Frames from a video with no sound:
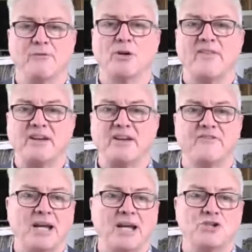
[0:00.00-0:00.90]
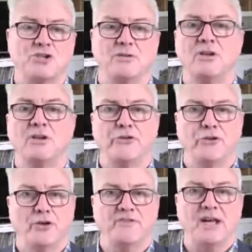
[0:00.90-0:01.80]
have all that information
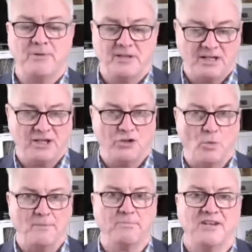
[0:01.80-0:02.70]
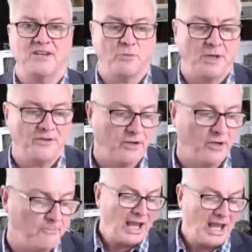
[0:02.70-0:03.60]
served up in the one place at one
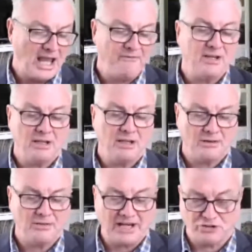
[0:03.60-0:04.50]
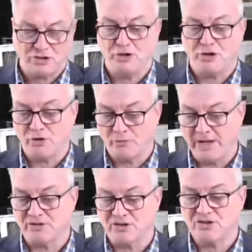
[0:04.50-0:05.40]
time. Having that
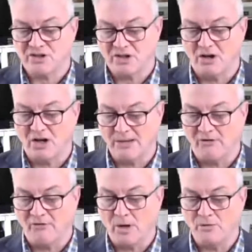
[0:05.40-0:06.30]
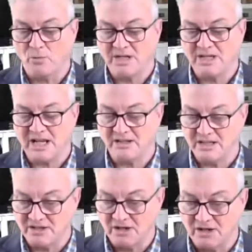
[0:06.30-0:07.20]
turnaround time of 1 weekend
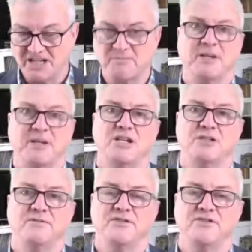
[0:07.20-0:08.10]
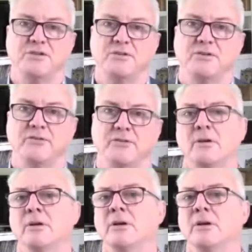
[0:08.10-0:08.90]
is a high expectation for students.